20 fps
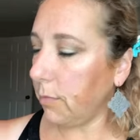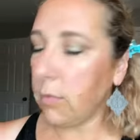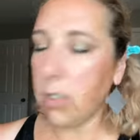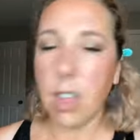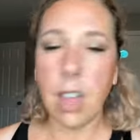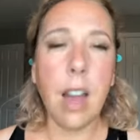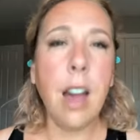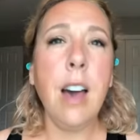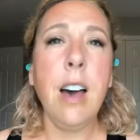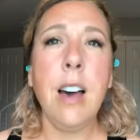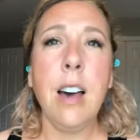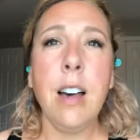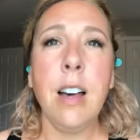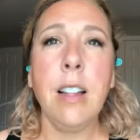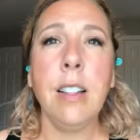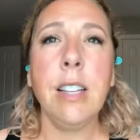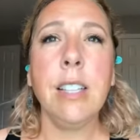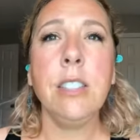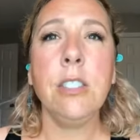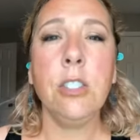
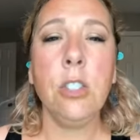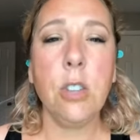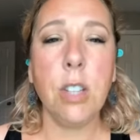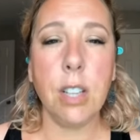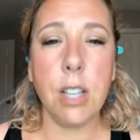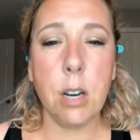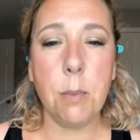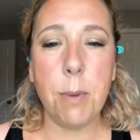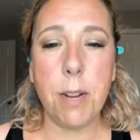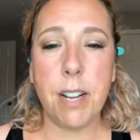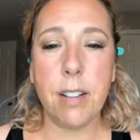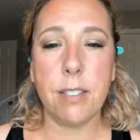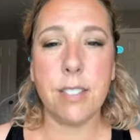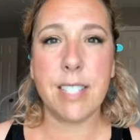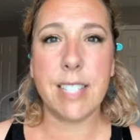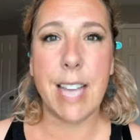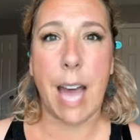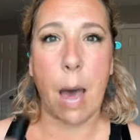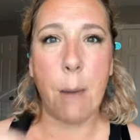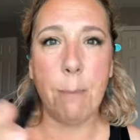Let's do a little bit of
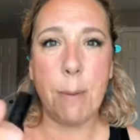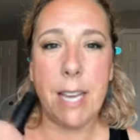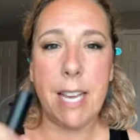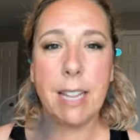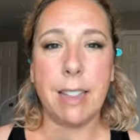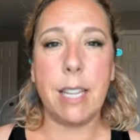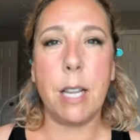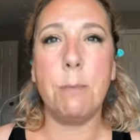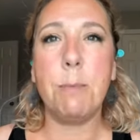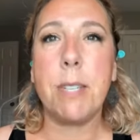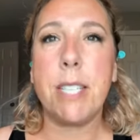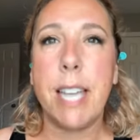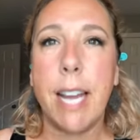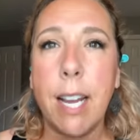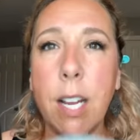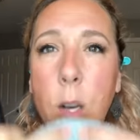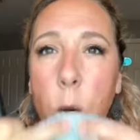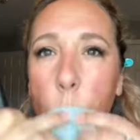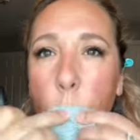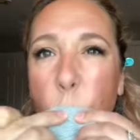sappy lip
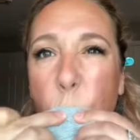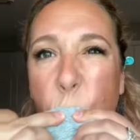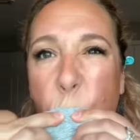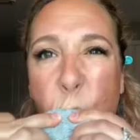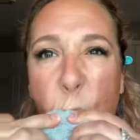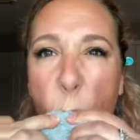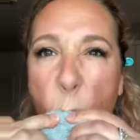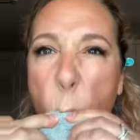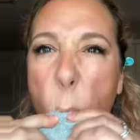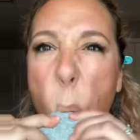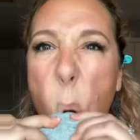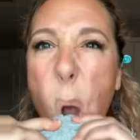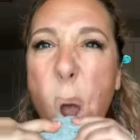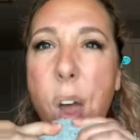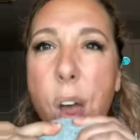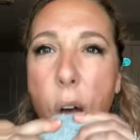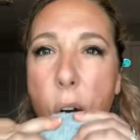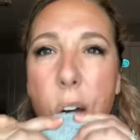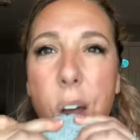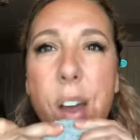stain.
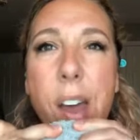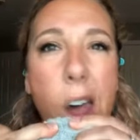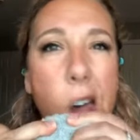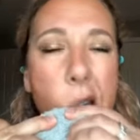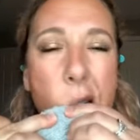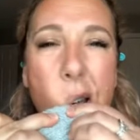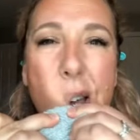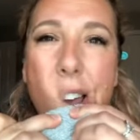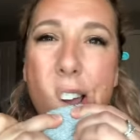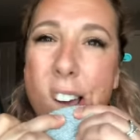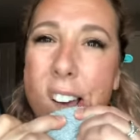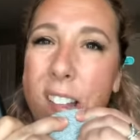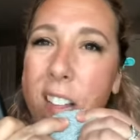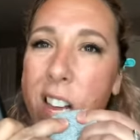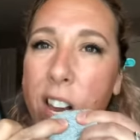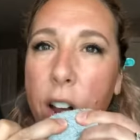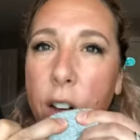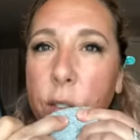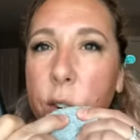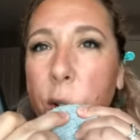Okay, clean
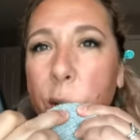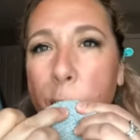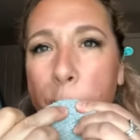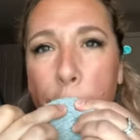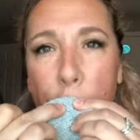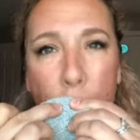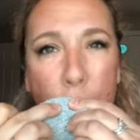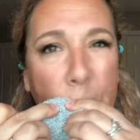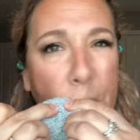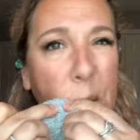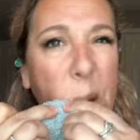off your lips.